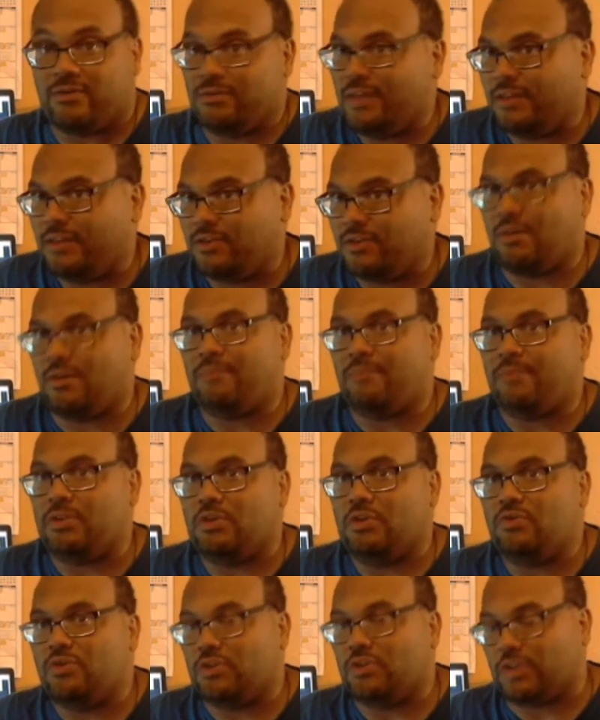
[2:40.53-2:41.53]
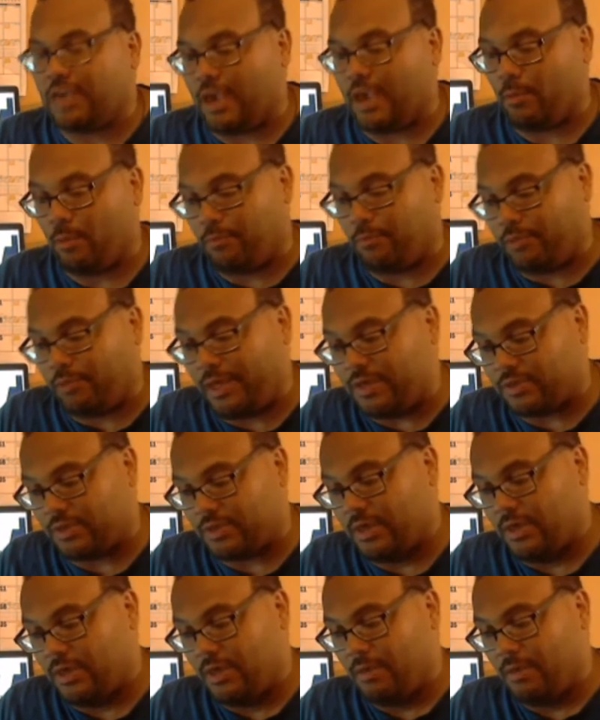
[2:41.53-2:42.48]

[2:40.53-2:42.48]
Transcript: And that's something you just can't replace.